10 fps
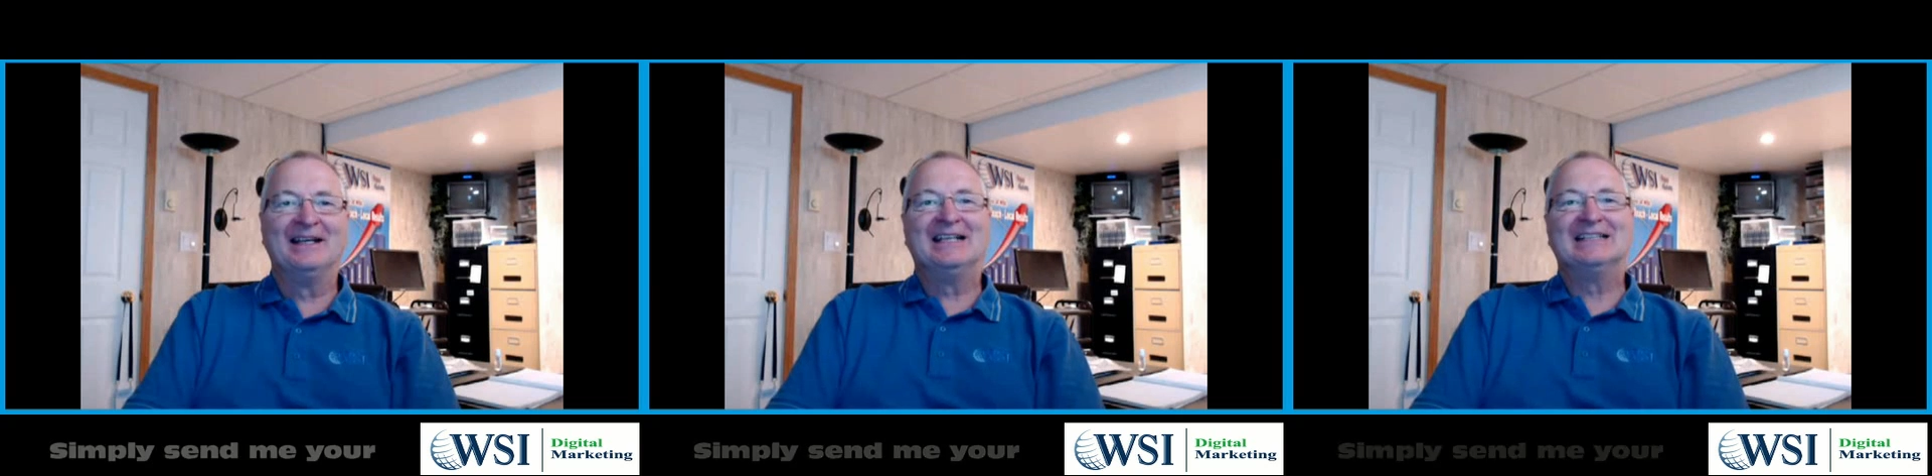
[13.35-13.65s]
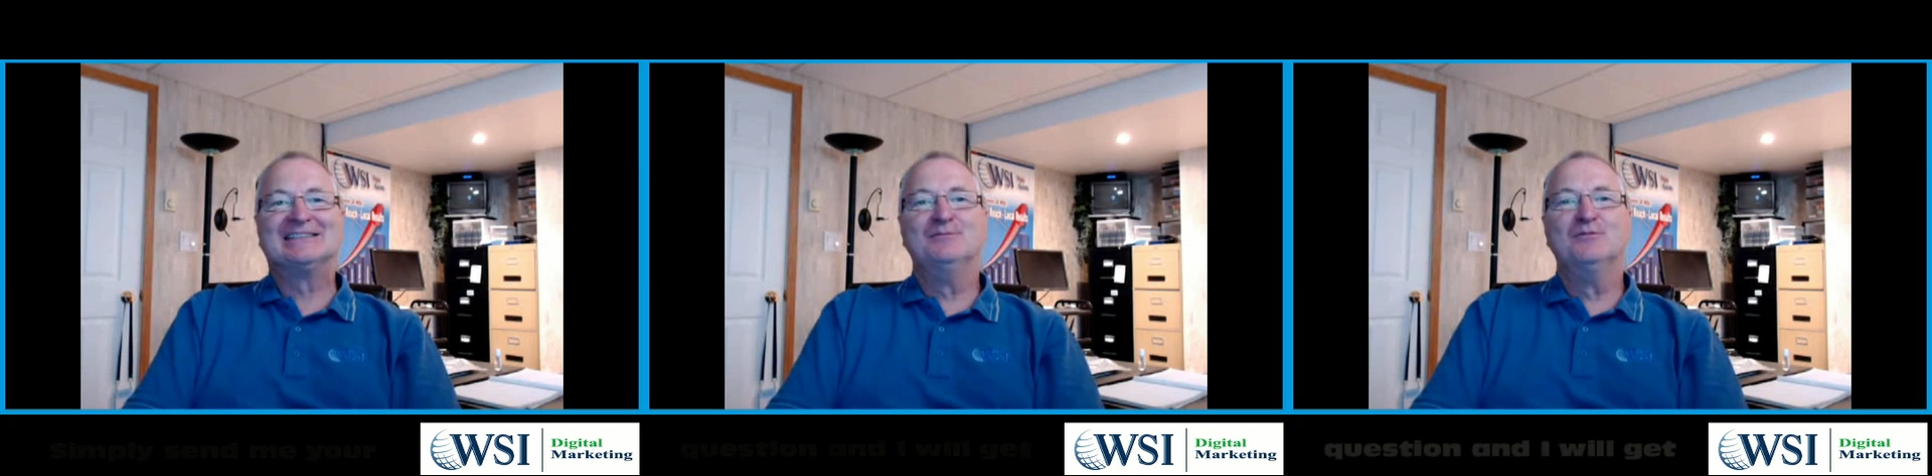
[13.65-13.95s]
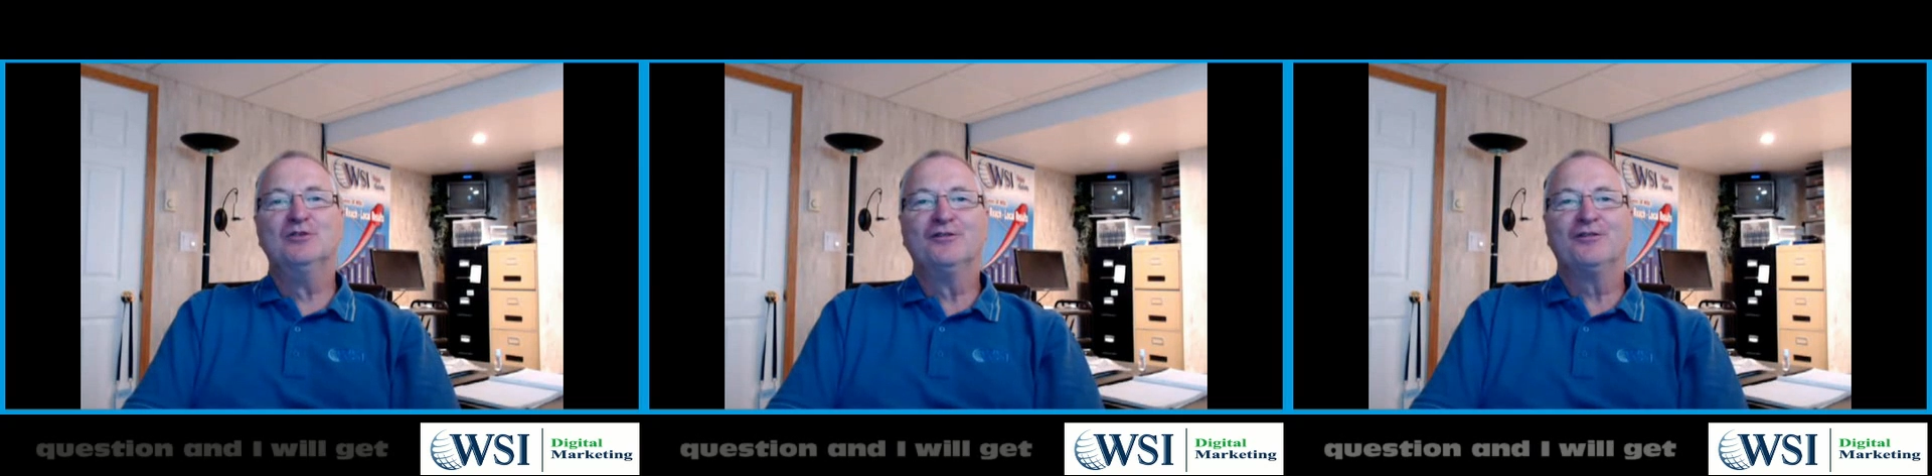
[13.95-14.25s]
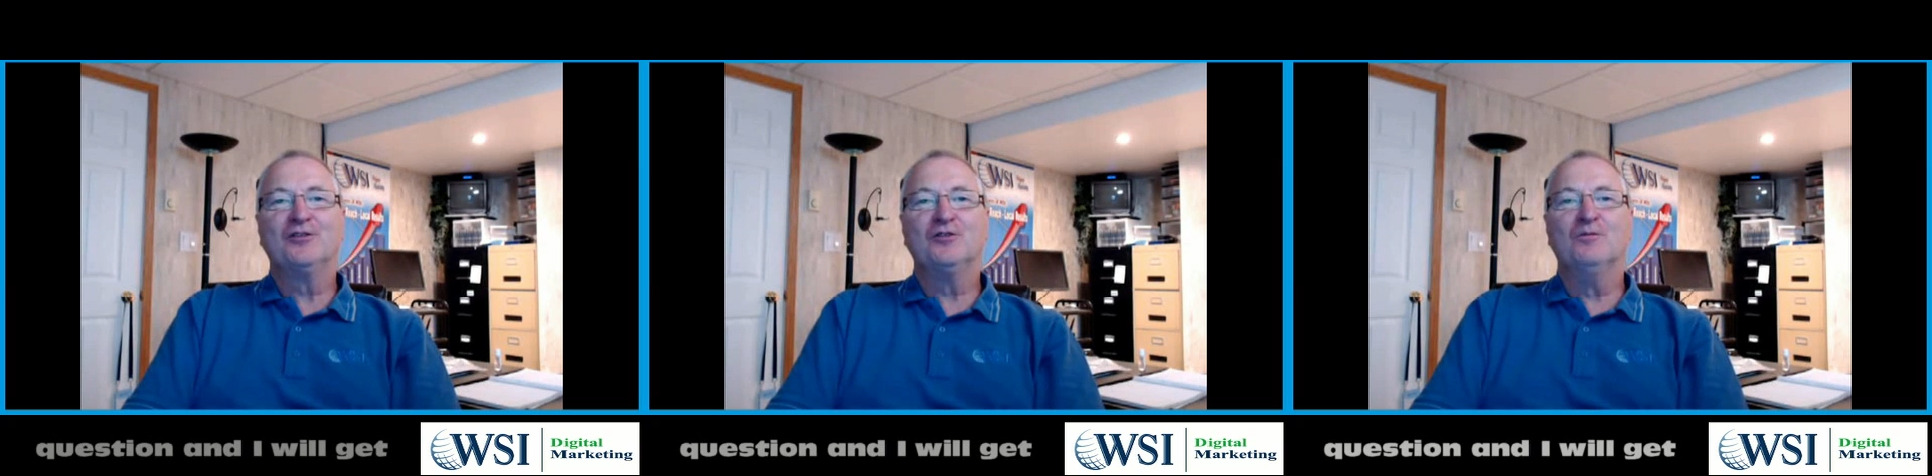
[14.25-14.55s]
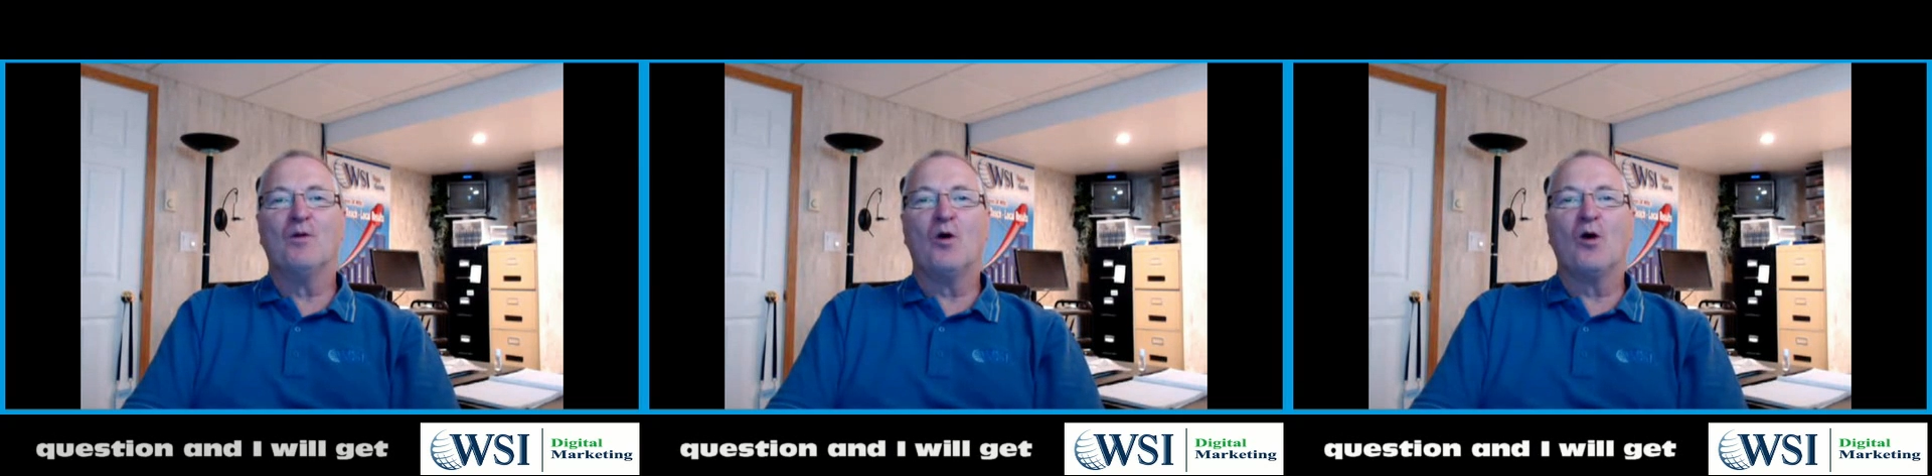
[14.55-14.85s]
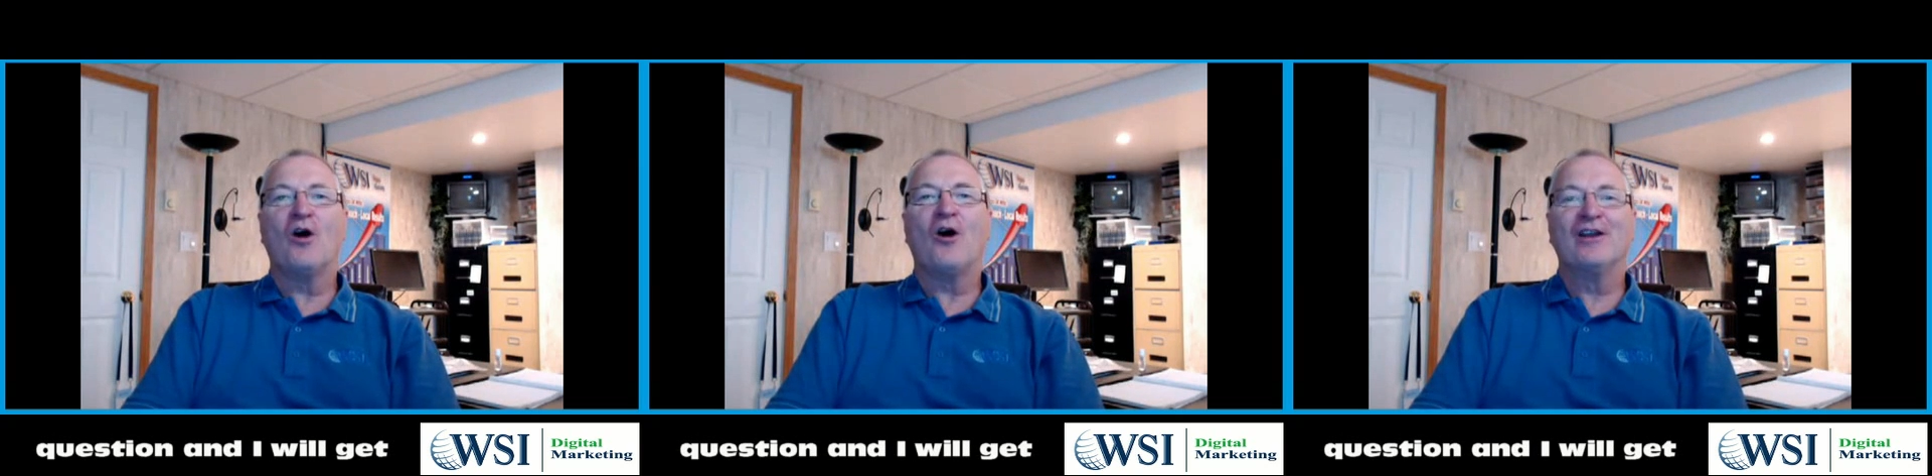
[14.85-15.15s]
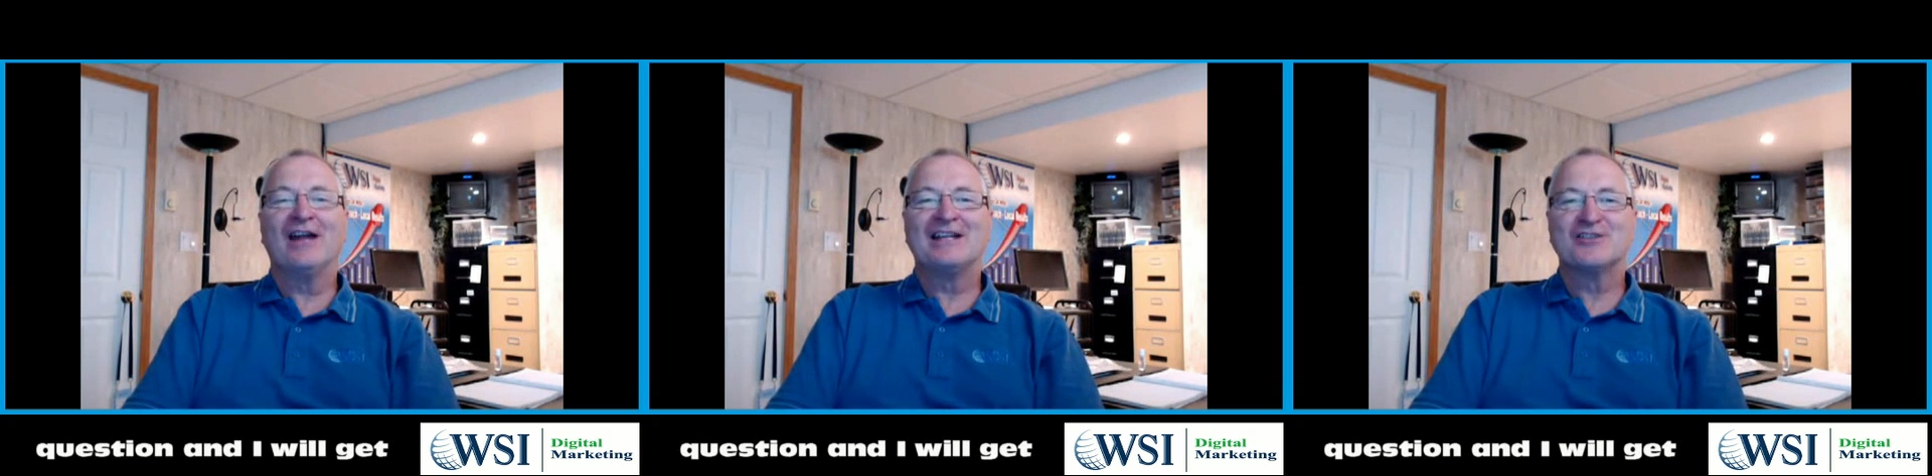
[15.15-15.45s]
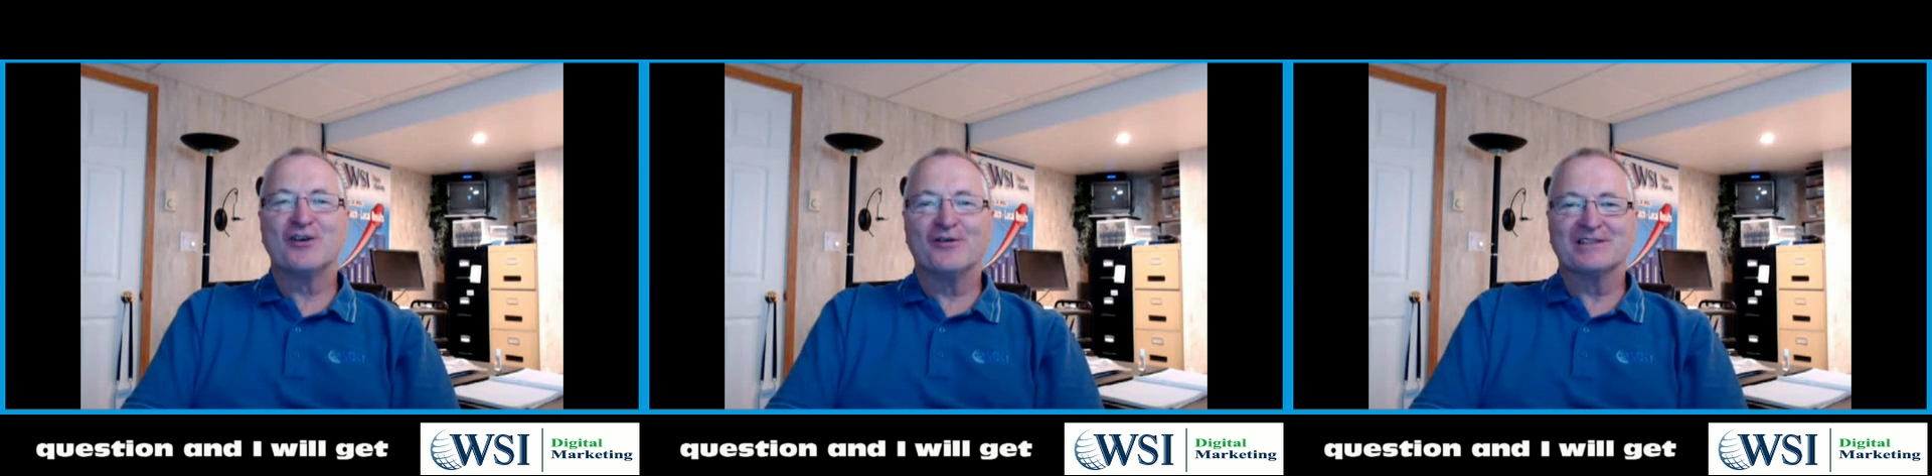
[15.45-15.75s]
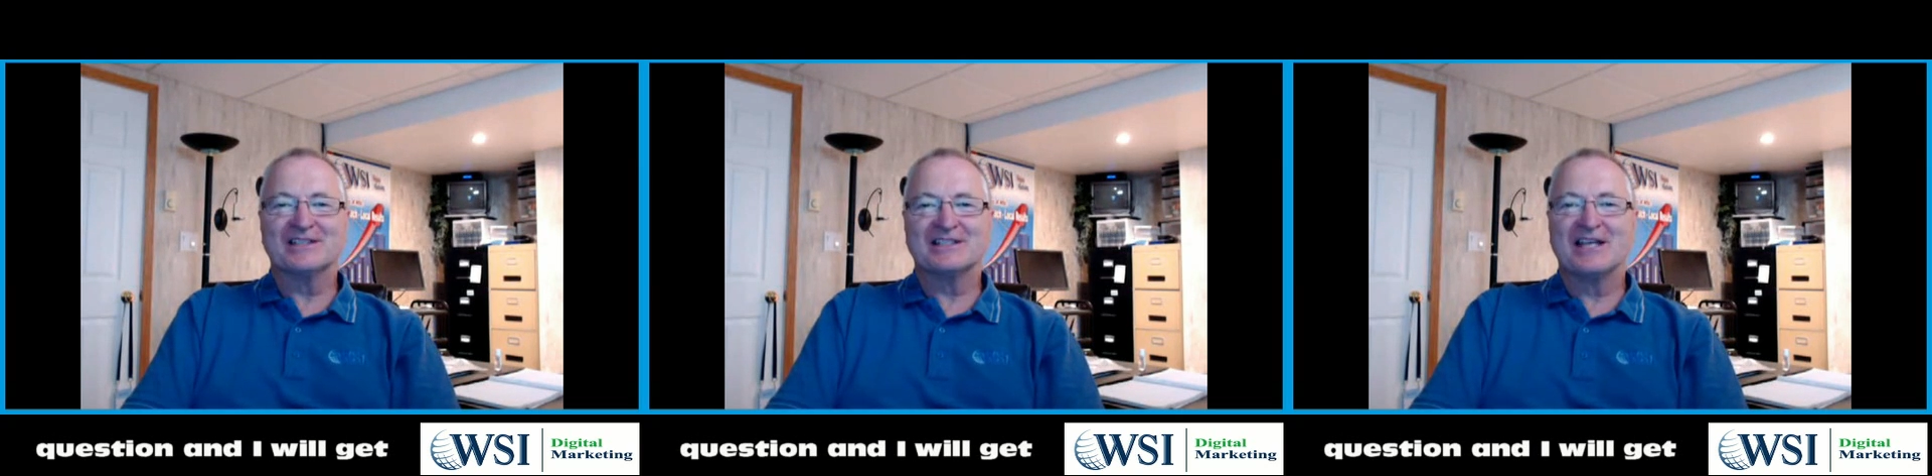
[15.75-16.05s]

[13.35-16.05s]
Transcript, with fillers: is the move to more online services.